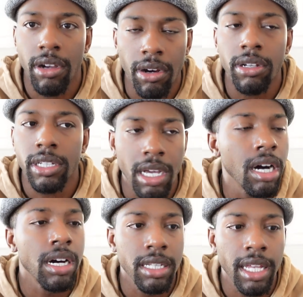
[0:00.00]
early
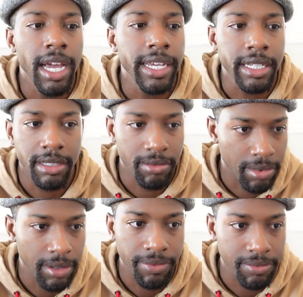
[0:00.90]
on, like
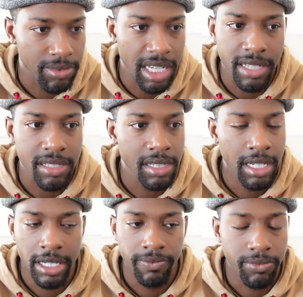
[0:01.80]
with this
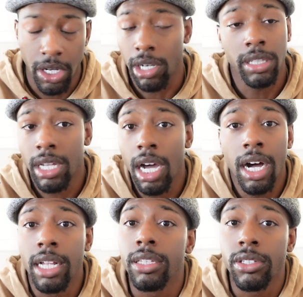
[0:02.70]
early
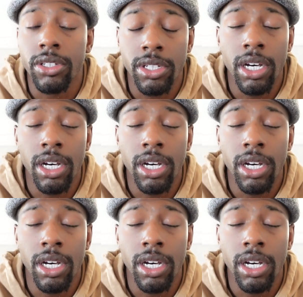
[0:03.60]
on, you